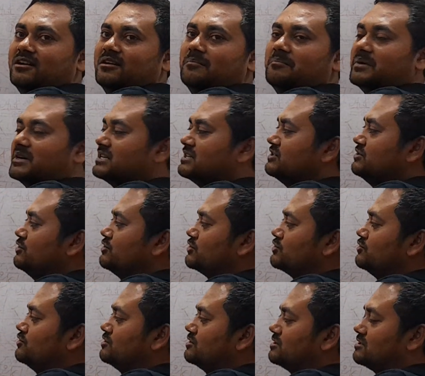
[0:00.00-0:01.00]
but you
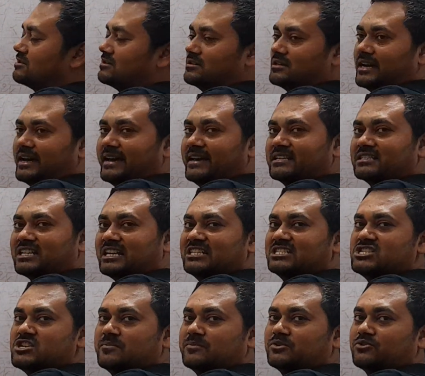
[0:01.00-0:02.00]
should, as I
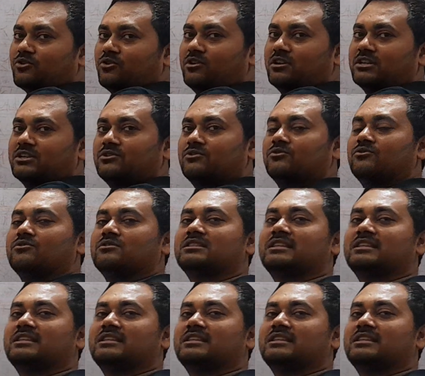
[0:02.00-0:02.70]
have told you,